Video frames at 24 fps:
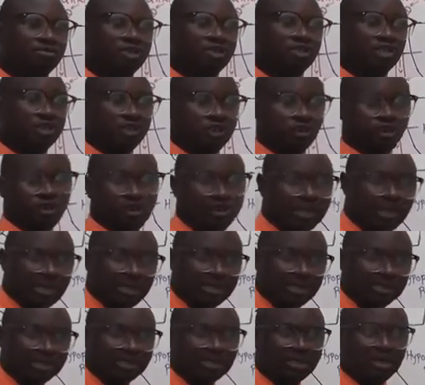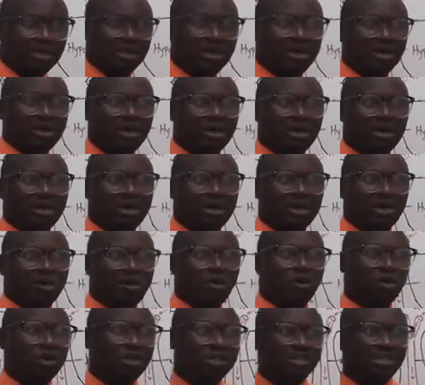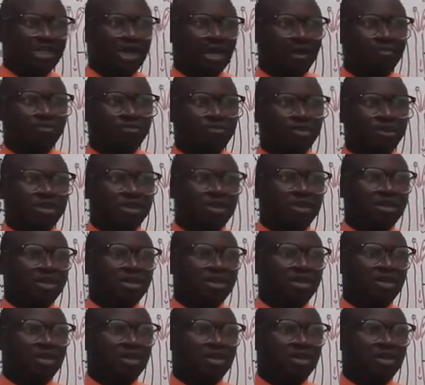disorders, or it can be